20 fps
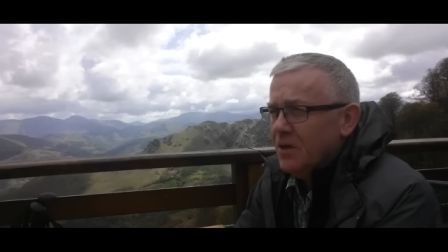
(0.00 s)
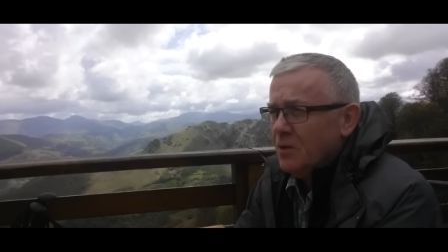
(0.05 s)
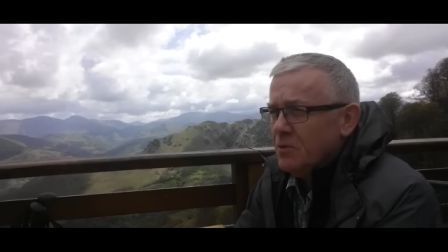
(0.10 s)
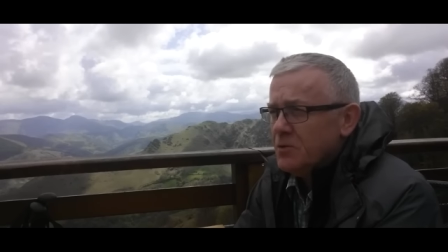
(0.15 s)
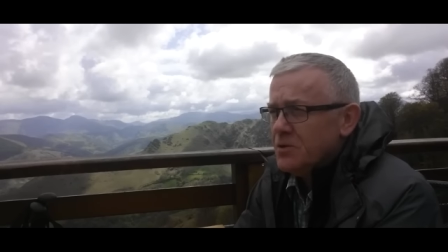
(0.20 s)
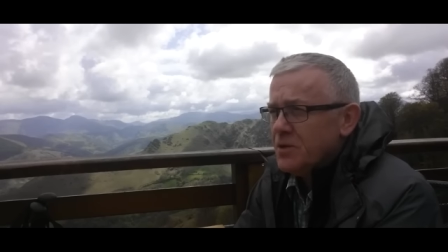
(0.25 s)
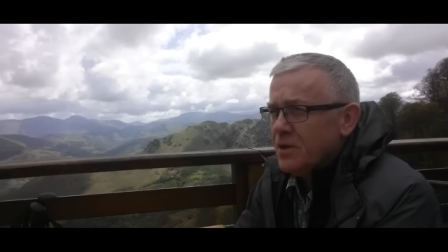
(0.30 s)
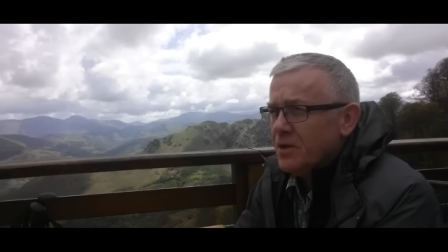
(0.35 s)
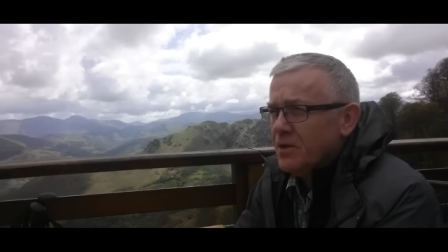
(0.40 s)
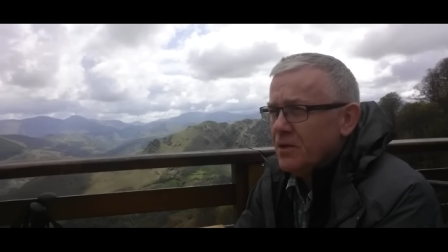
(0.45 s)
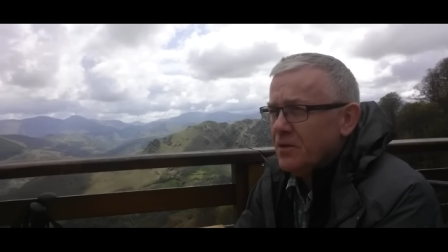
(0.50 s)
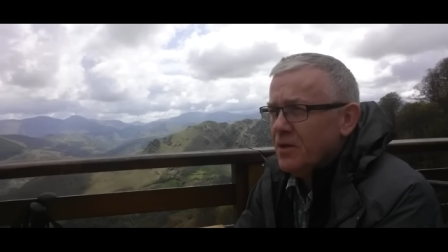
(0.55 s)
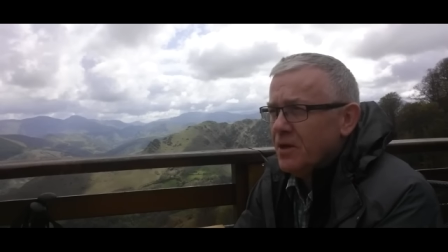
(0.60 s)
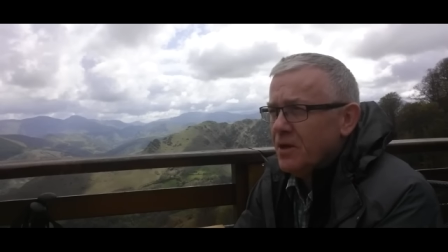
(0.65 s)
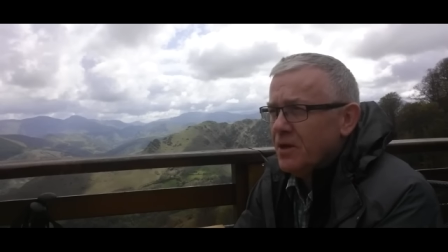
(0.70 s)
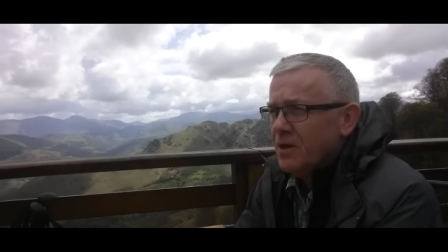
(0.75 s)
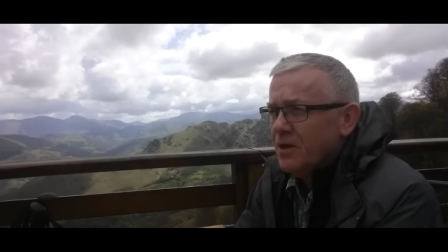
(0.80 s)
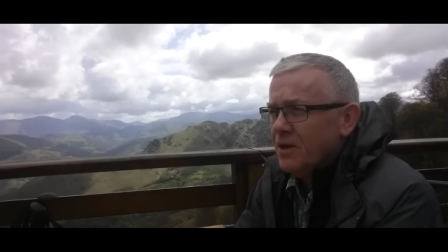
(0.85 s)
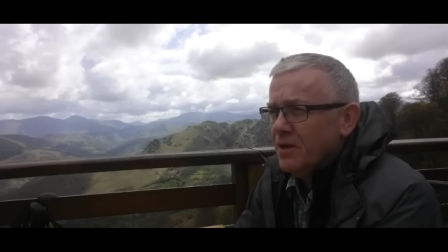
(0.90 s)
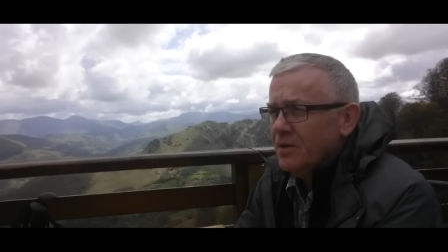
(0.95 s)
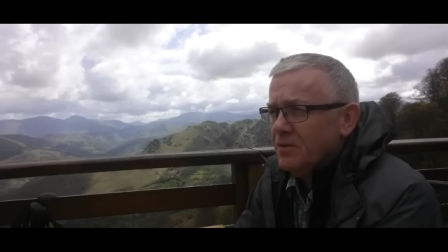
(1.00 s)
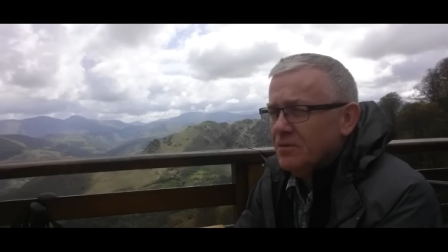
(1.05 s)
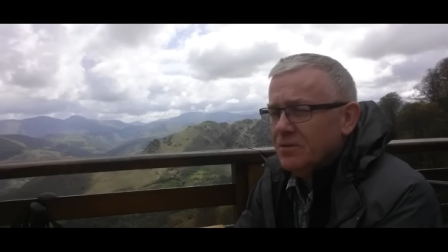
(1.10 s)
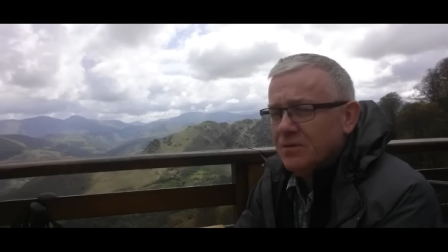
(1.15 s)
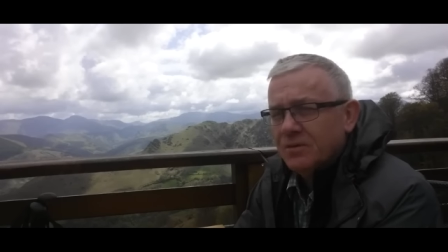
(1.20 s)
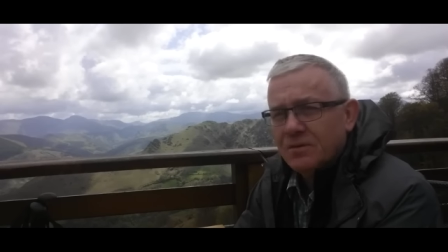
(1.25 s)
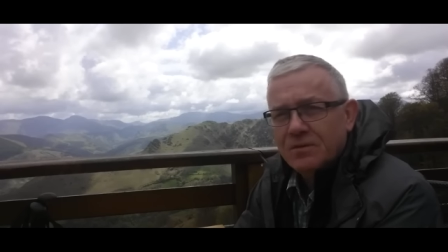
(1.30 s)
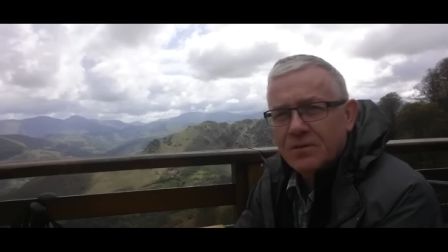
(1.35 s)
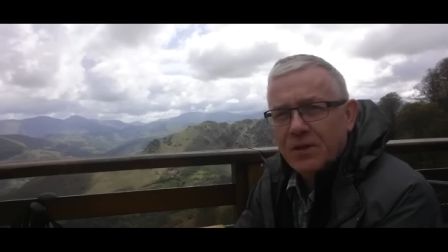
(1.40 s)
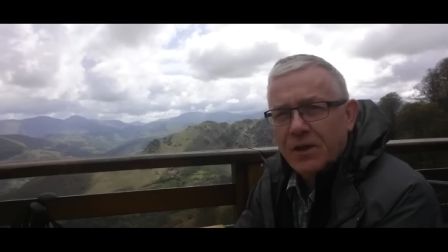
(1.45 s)
I was thinking the uh,
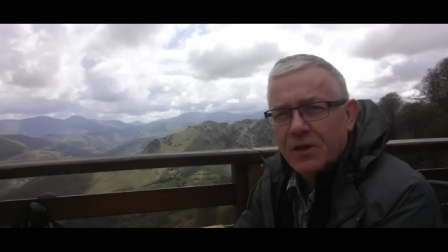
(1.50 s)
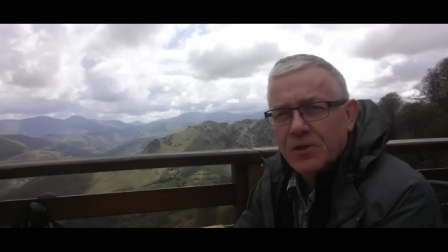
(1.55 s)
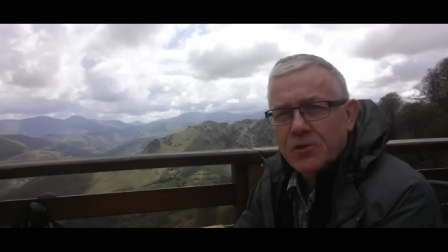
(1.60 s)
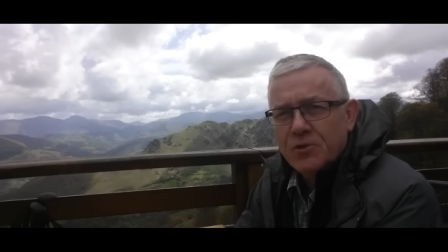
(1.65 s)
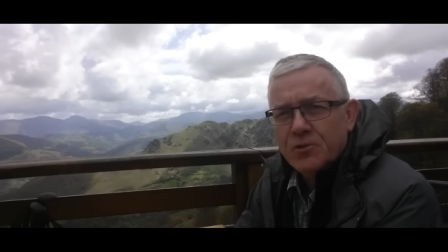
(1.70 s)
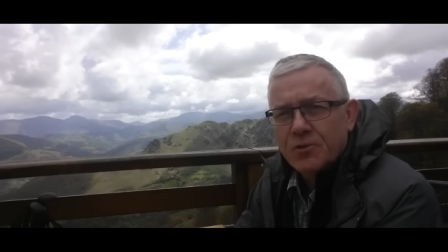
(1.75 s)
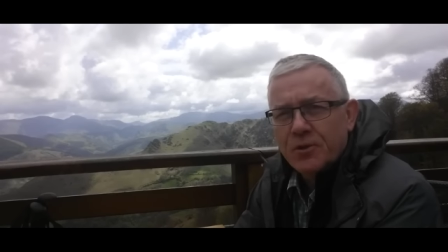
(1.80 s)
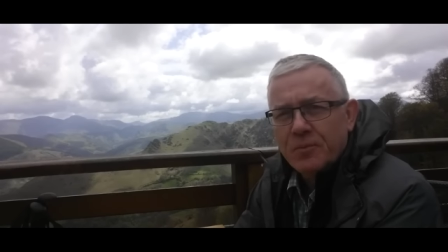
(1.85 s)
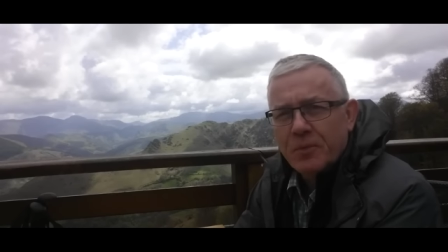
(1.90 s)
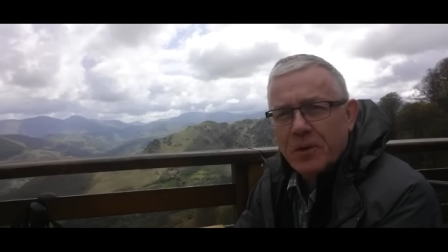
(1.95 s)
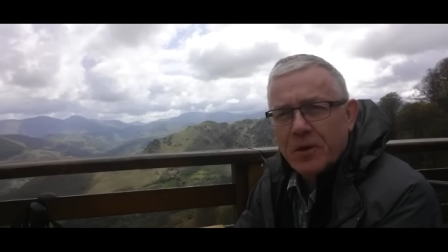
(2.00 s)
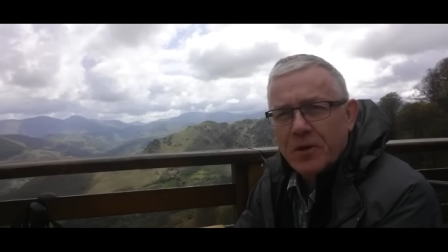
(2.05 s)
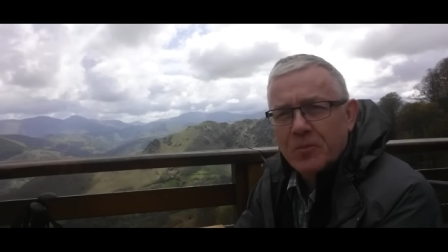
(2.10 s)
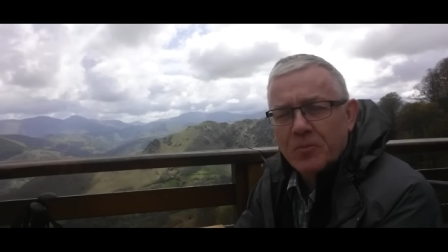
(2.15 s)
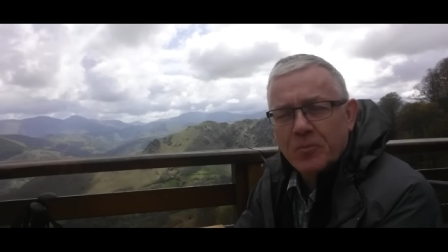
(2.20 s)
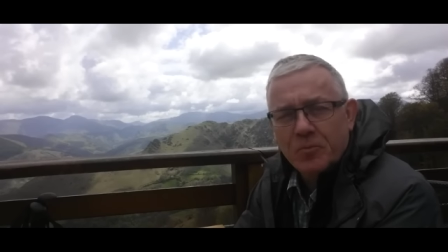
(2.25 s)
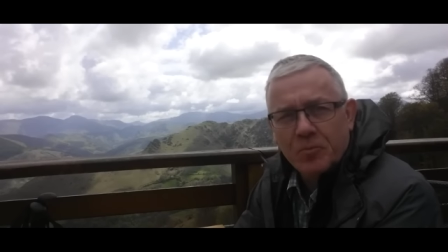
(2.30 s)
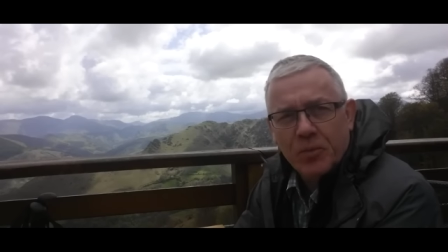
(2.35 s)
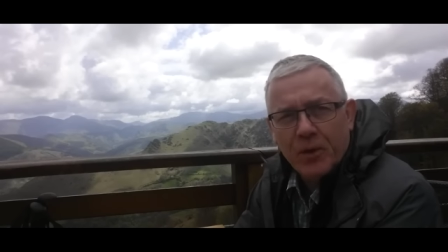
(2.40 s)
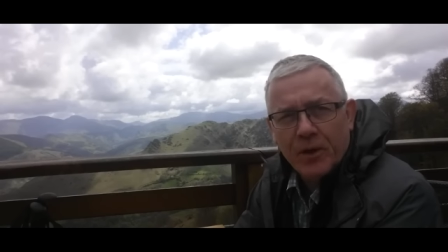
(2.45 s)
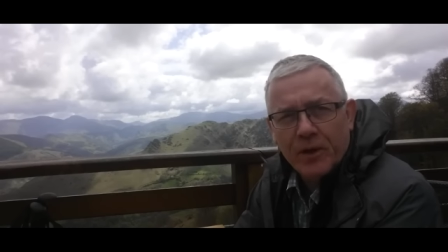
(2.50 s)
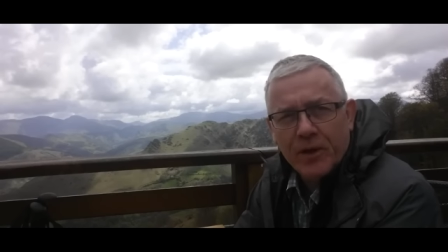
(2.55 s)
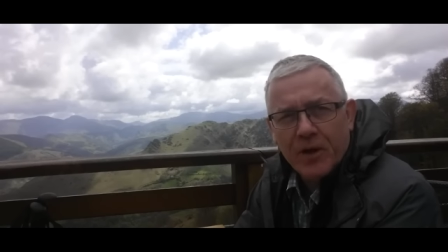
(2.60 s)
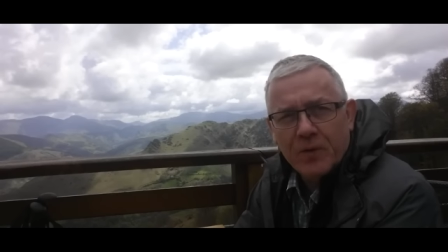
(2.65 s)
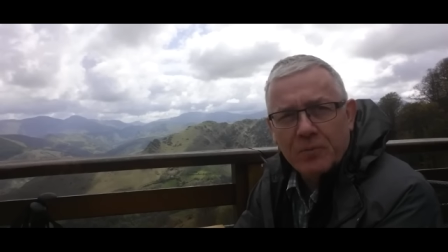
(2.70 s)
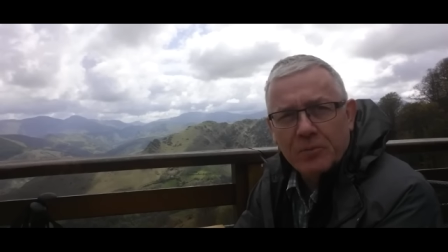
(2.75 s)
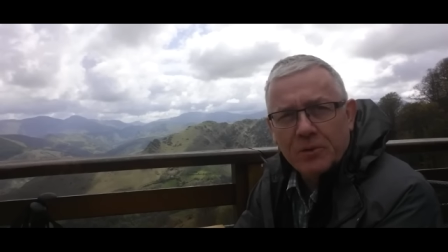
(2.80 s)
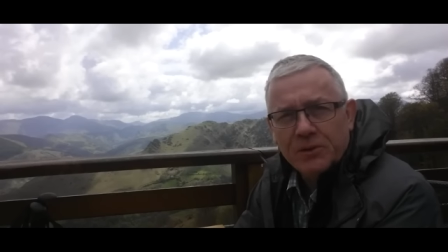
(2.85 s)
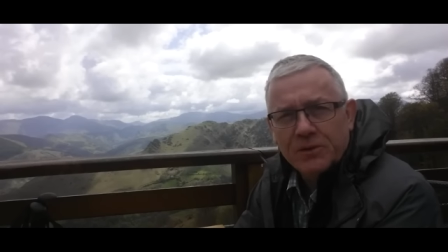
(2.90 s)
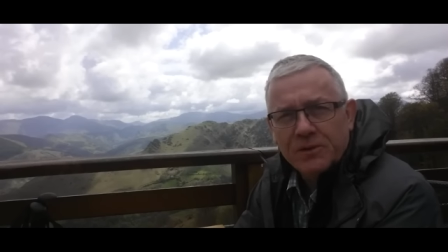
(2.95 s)
injury might play
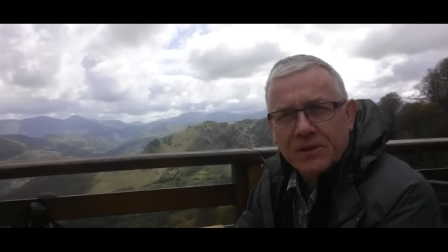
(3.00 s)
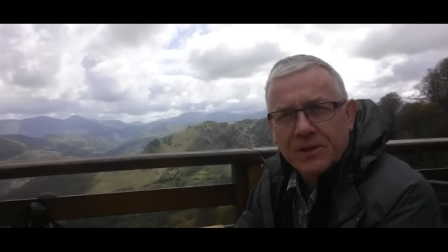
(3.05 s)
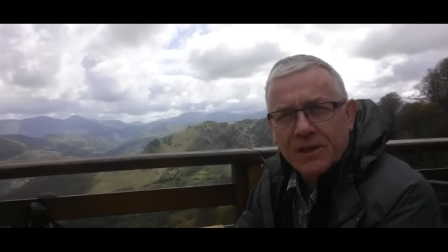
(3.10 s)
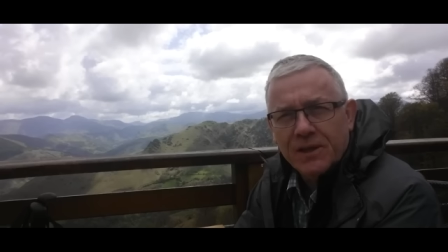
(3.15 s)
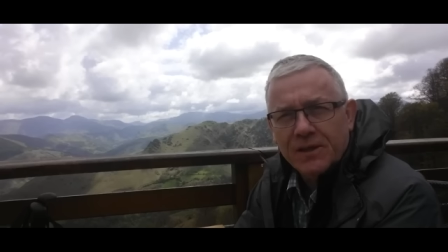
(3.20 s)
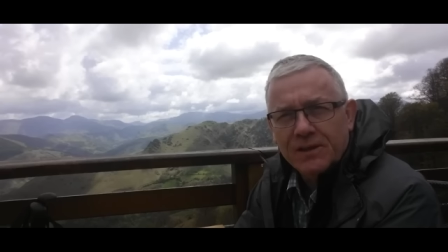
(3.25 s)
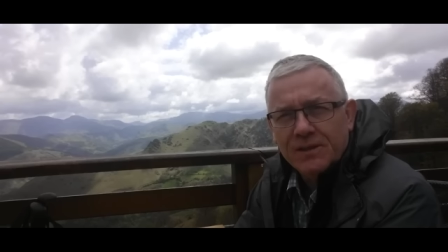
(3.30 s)
up and uh,